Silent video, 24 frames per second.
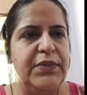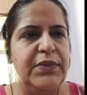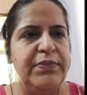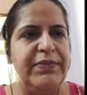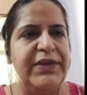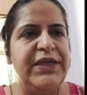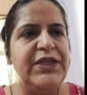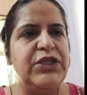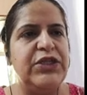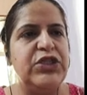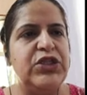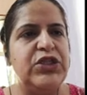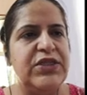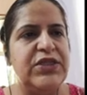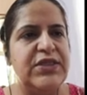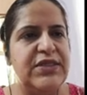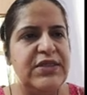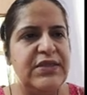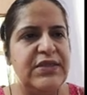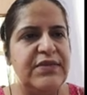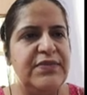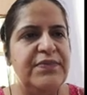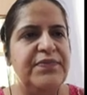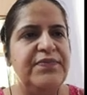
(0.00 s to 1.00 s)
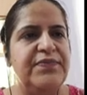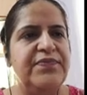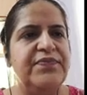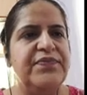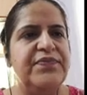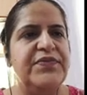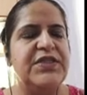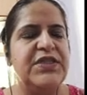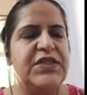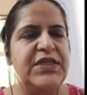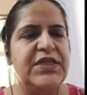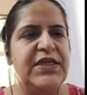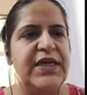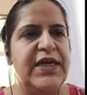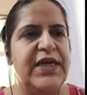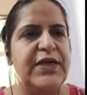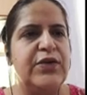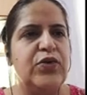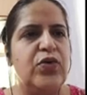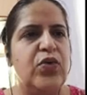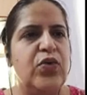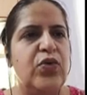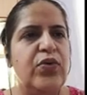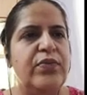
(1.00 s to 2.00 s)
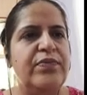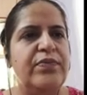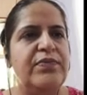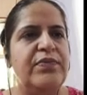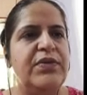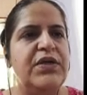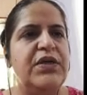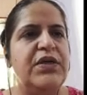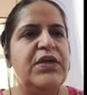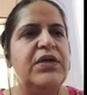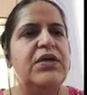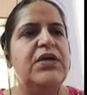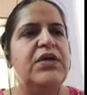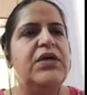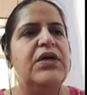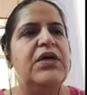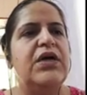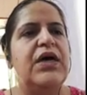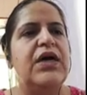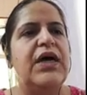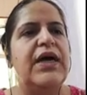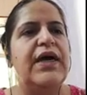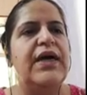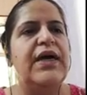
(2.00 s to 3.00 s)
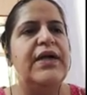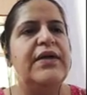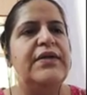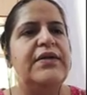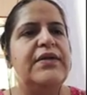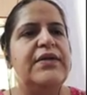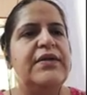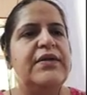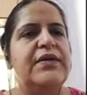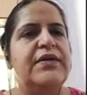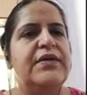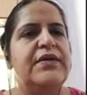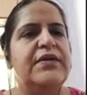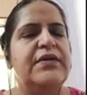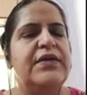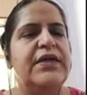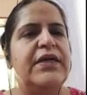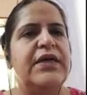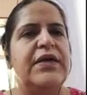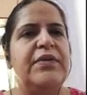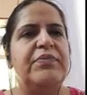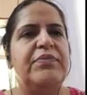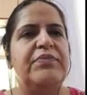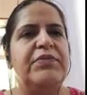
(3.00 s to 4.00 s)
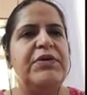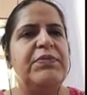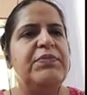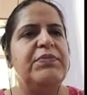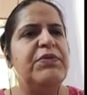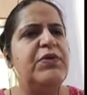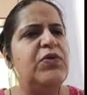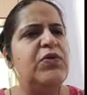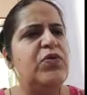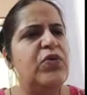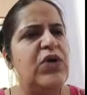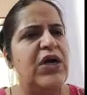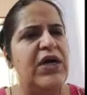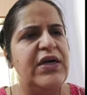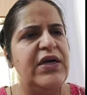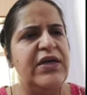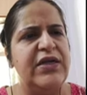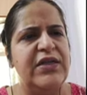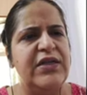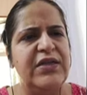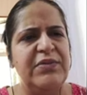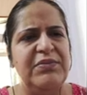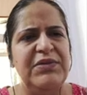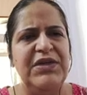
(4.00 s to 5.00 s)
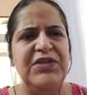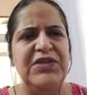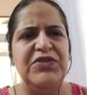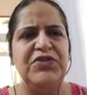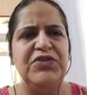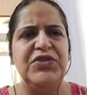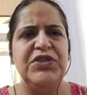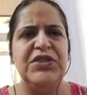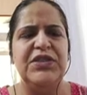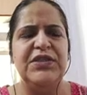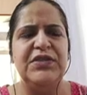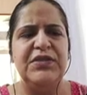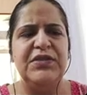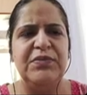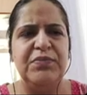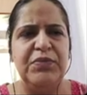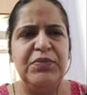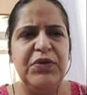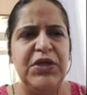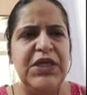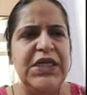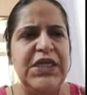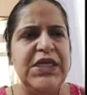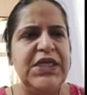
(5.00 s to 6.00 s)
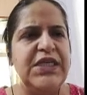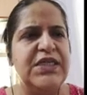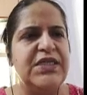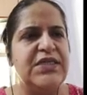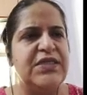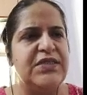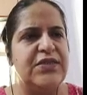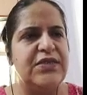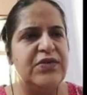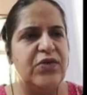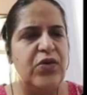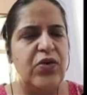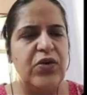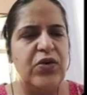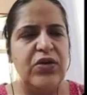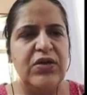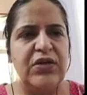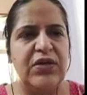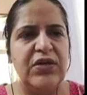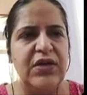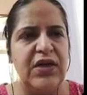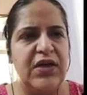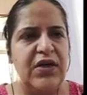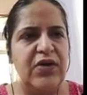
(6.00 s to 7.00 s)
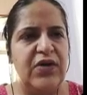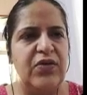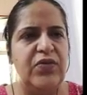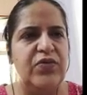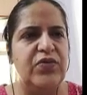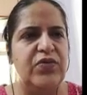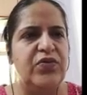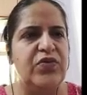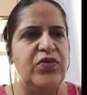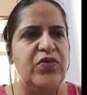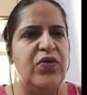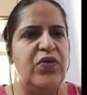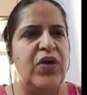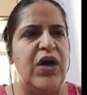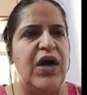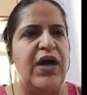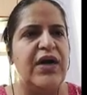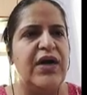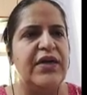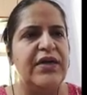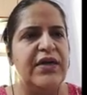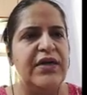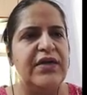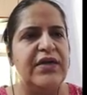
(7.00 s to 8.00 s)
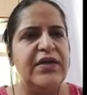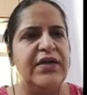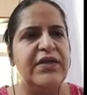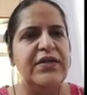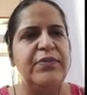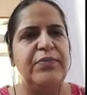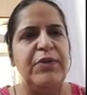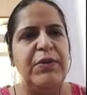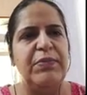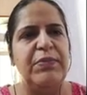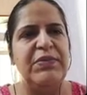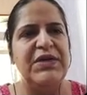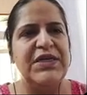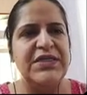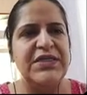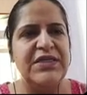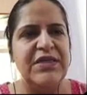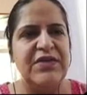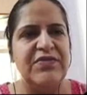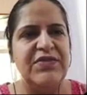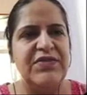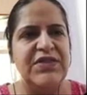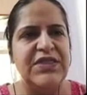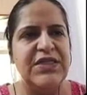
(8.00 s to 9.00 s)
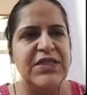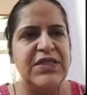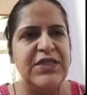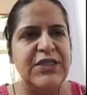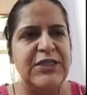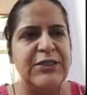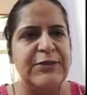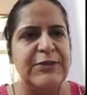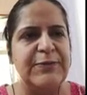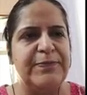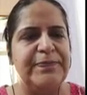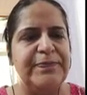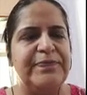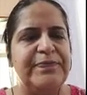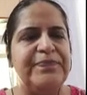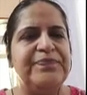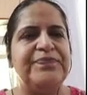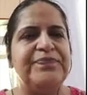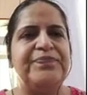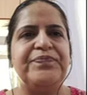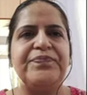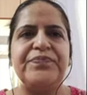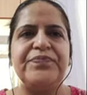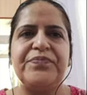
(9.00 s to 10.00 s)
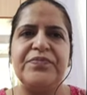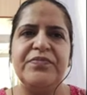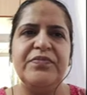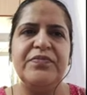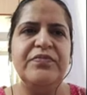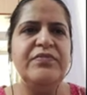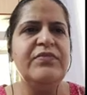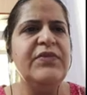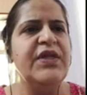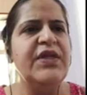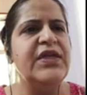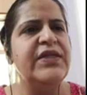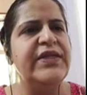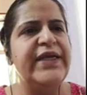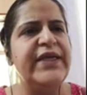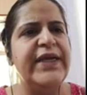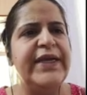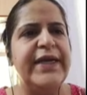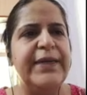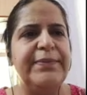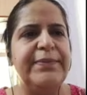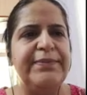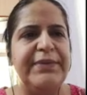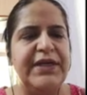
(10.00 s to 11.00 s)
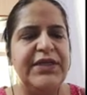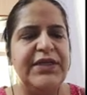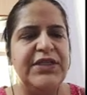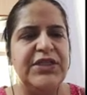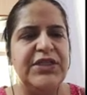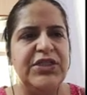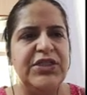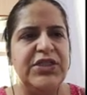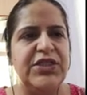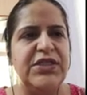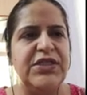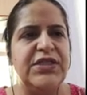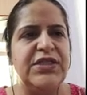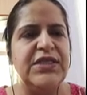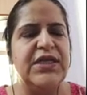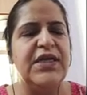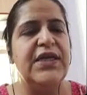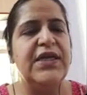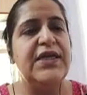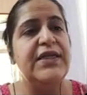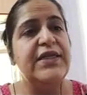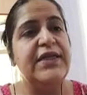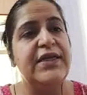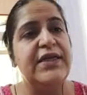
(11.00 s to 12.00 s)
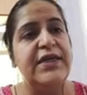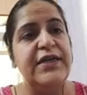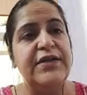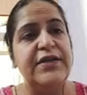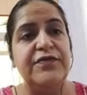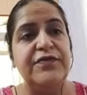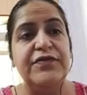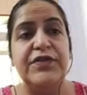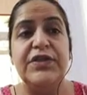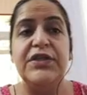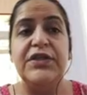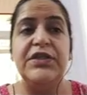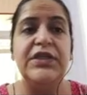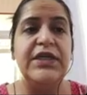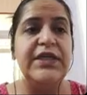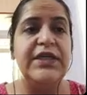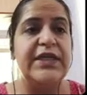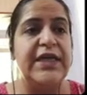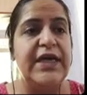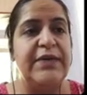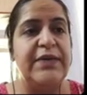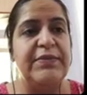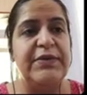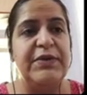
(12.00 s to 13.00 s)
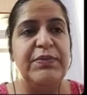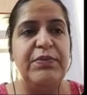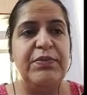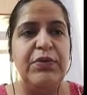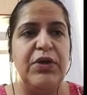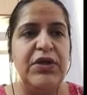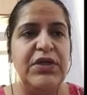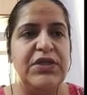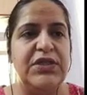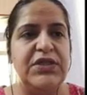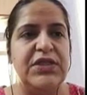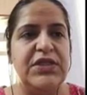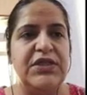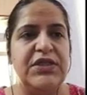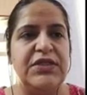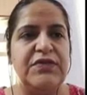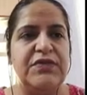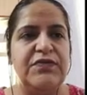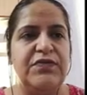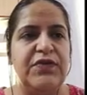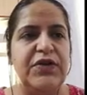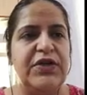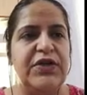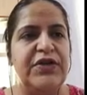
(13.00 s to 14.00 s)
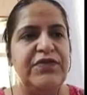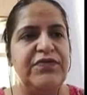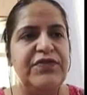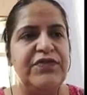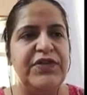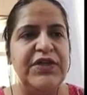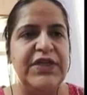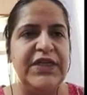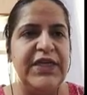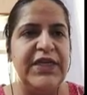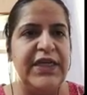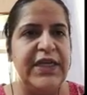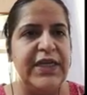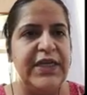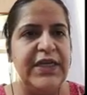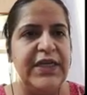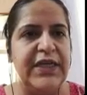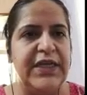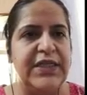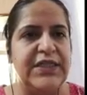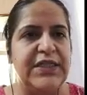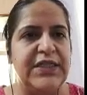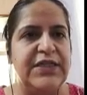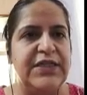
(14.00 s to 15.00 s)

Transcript: pensions sitting at home, and there are people who are under the military, the police, all who are under the public services. They get pension. There are different retirement policies for different areas,